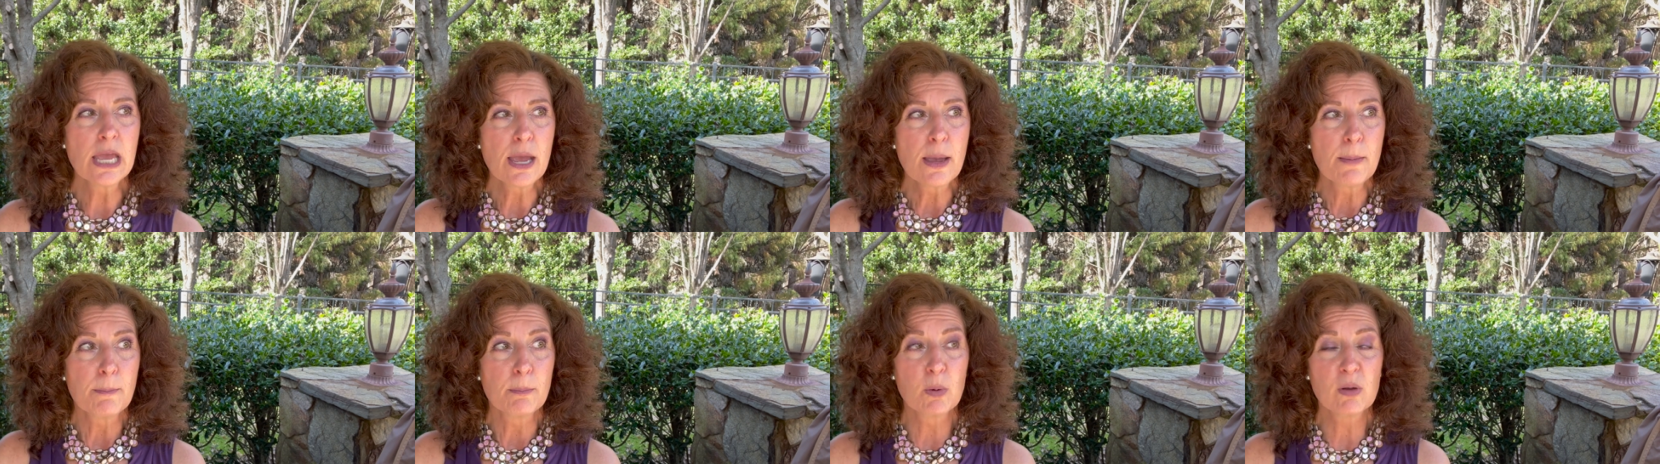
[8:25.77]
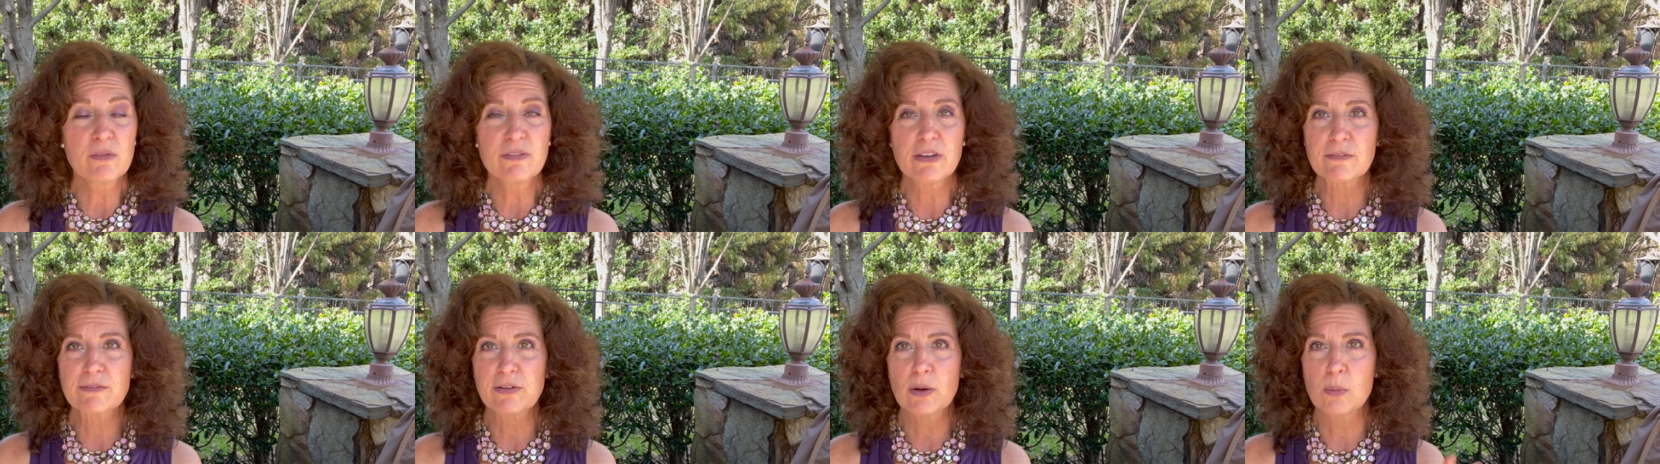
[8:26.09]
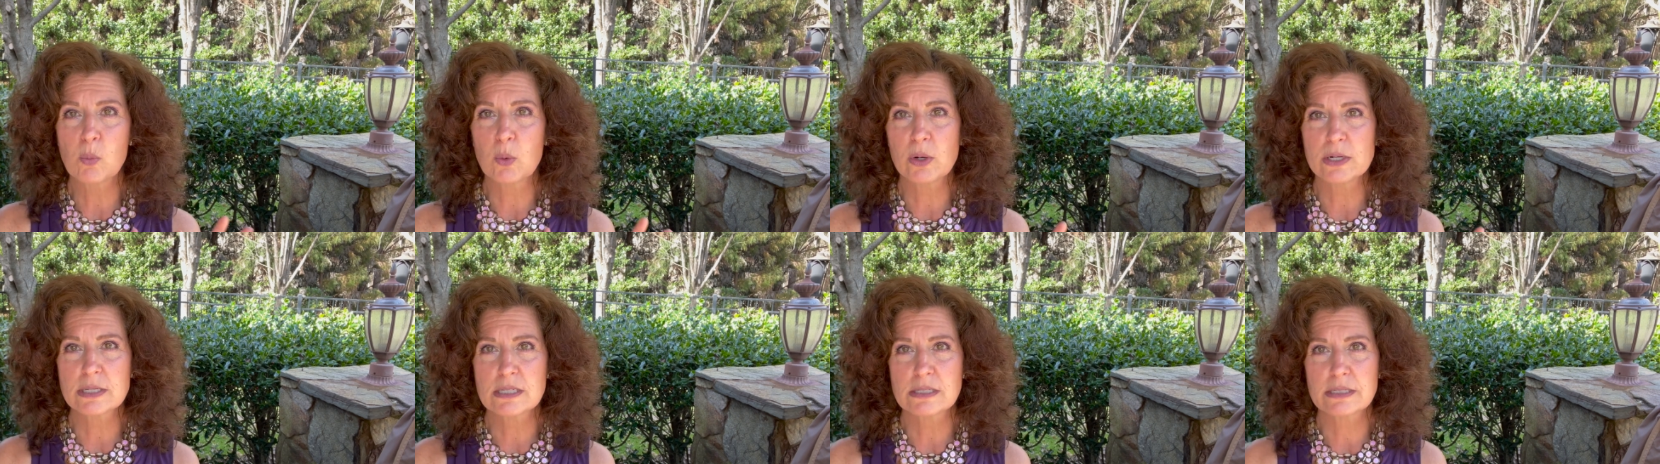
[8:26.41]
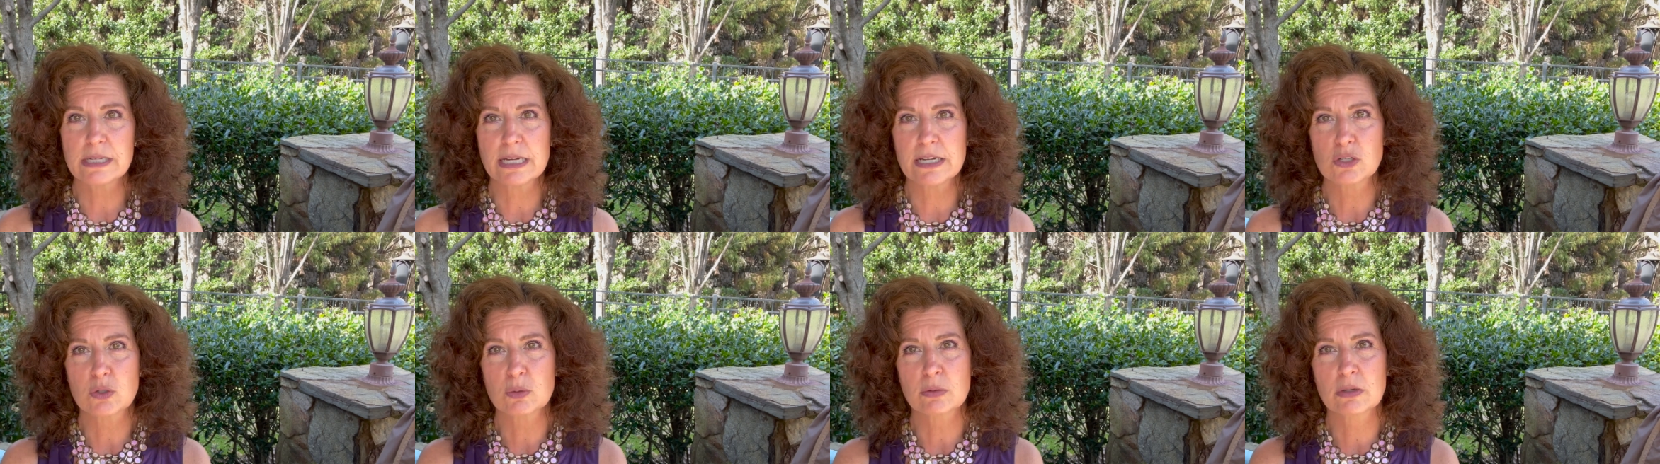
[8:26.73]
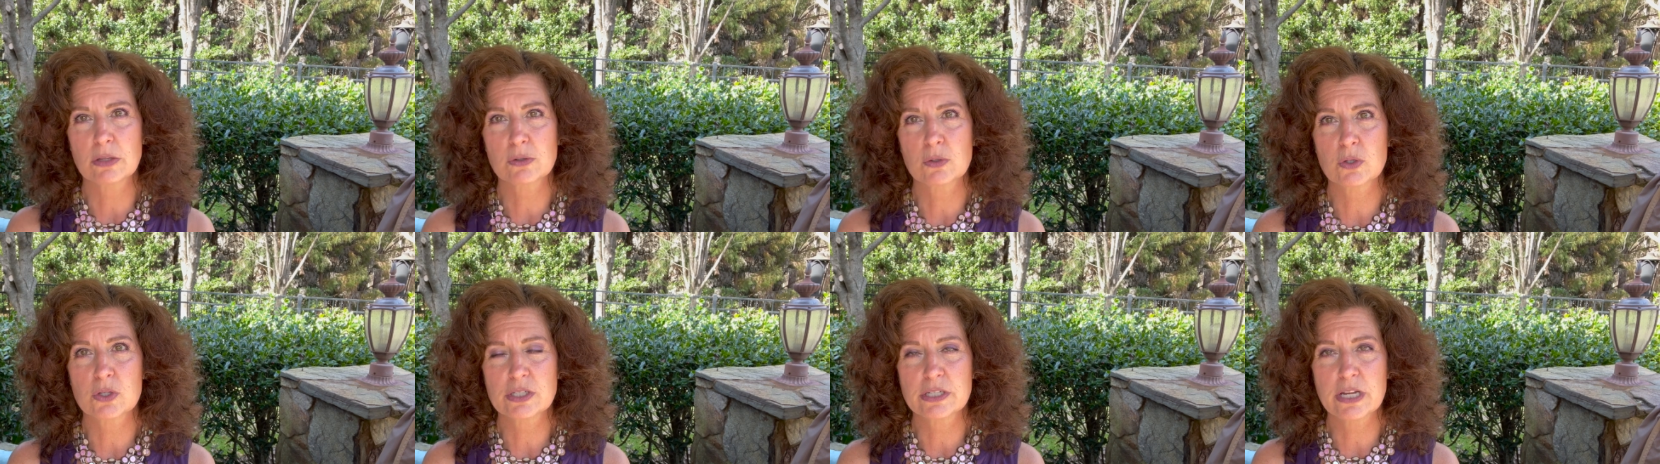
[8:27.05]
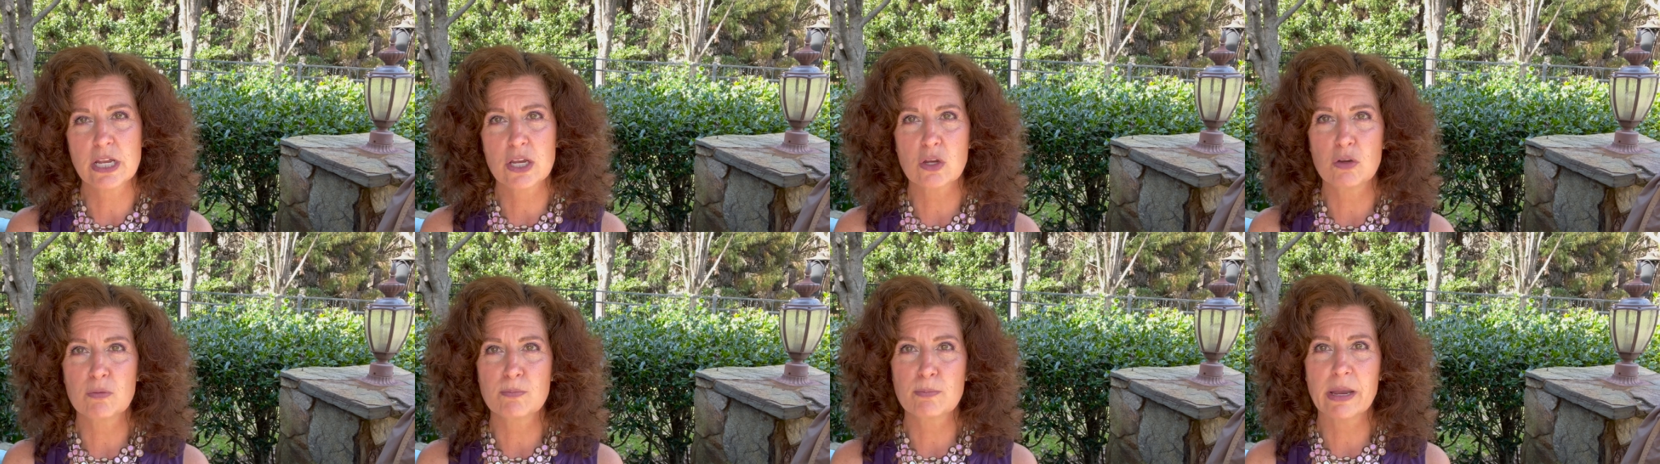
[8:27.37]
Moving from one state to another
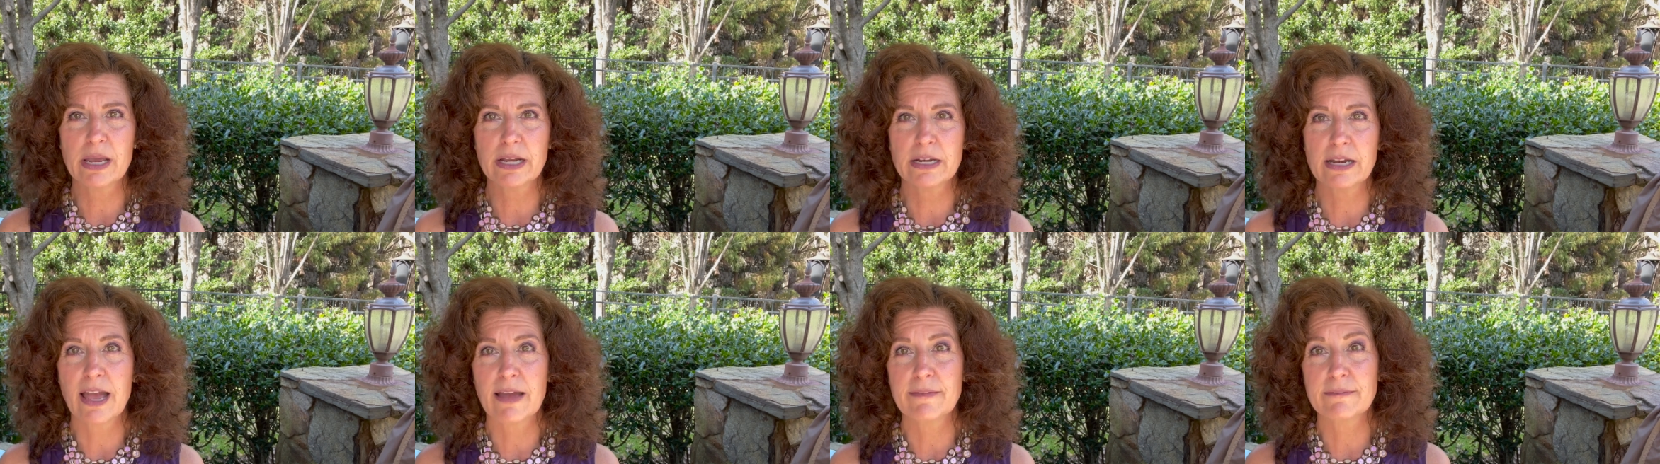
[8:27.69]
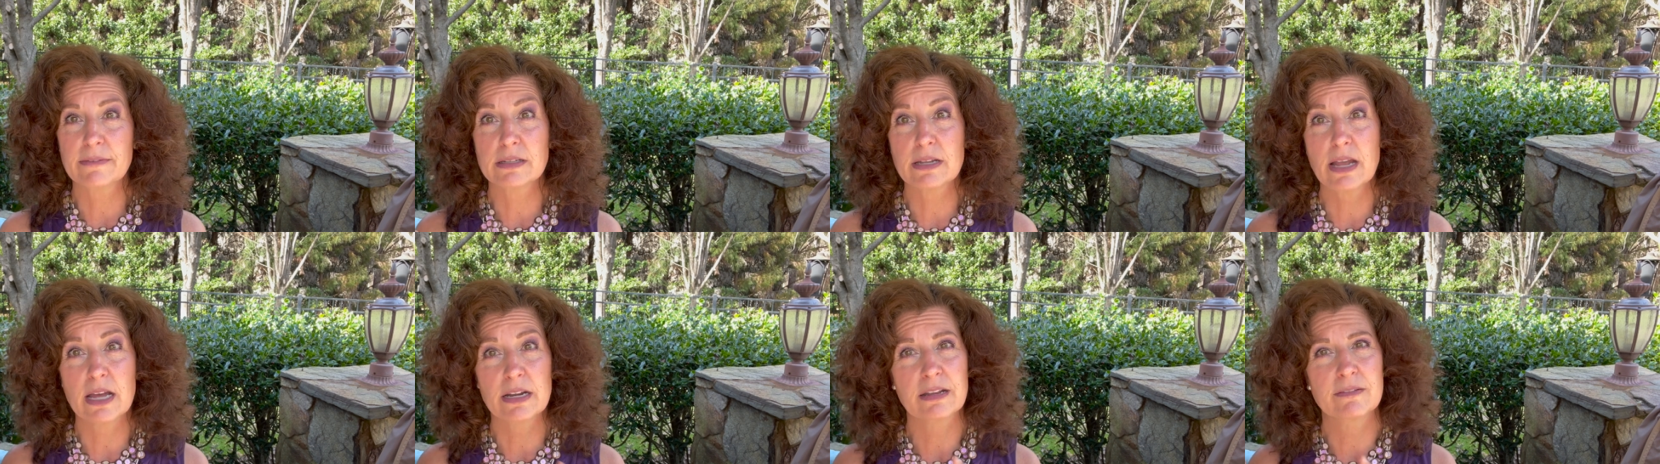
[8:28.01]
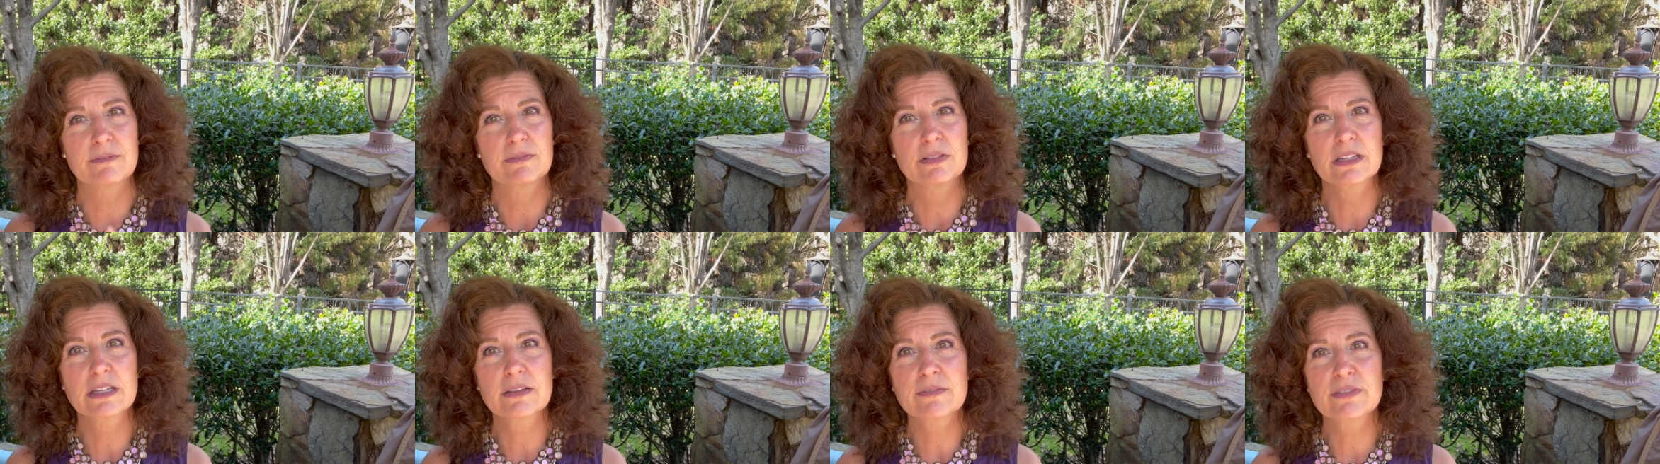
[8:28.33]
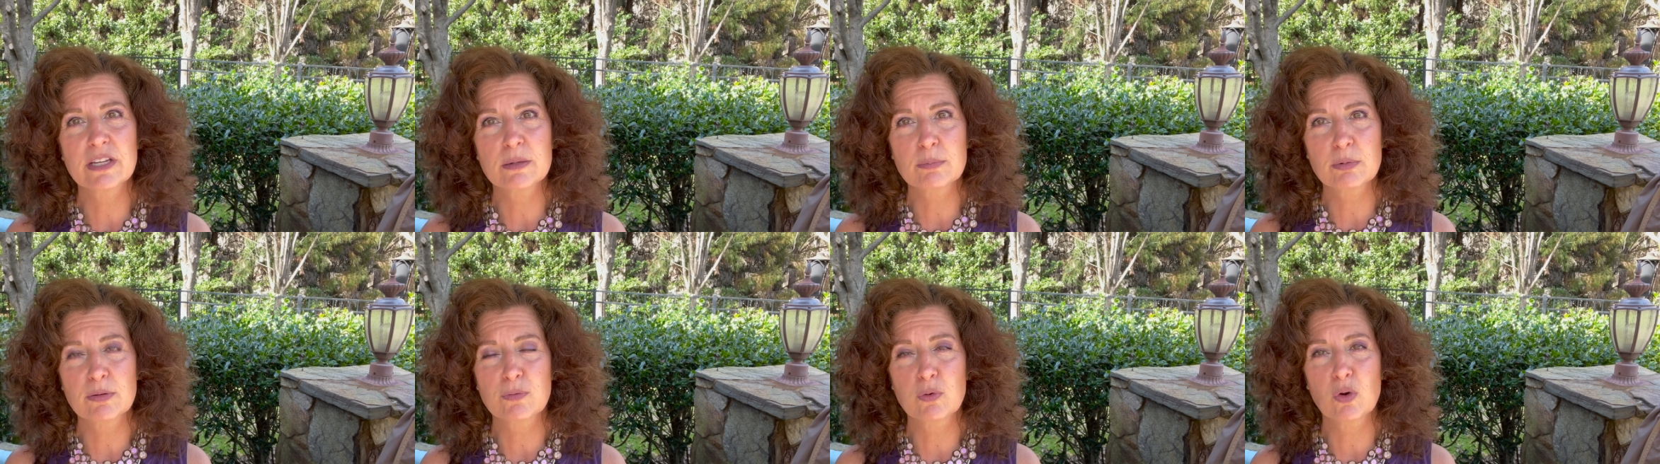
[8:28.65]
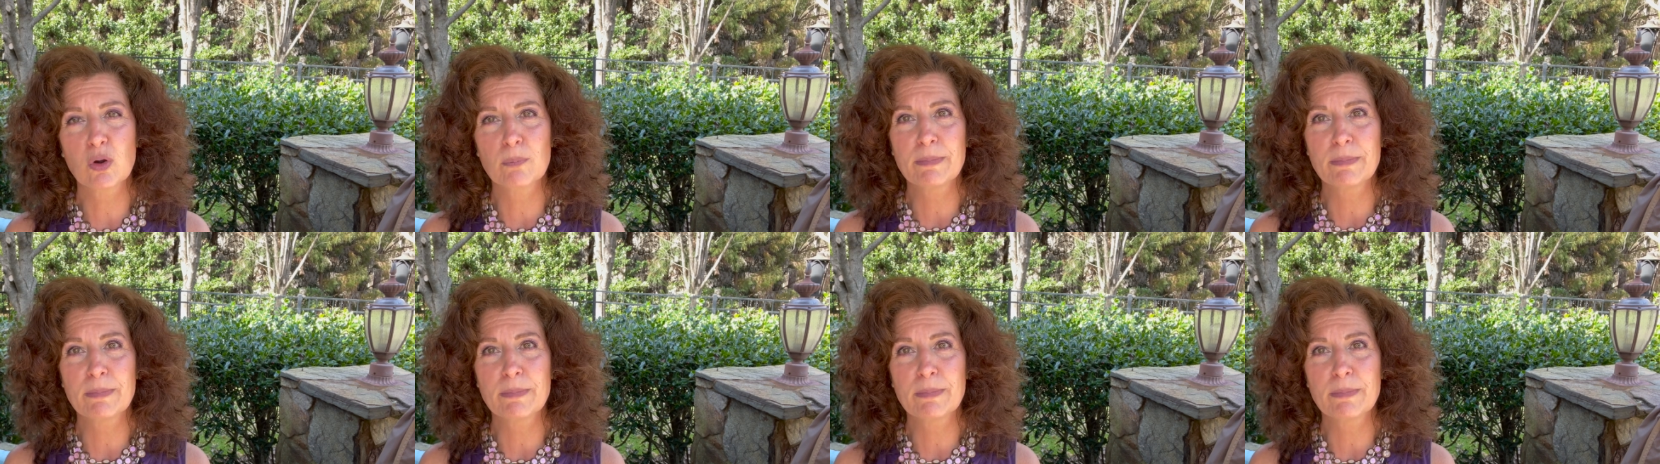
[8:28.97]
state, you might not have lived there before,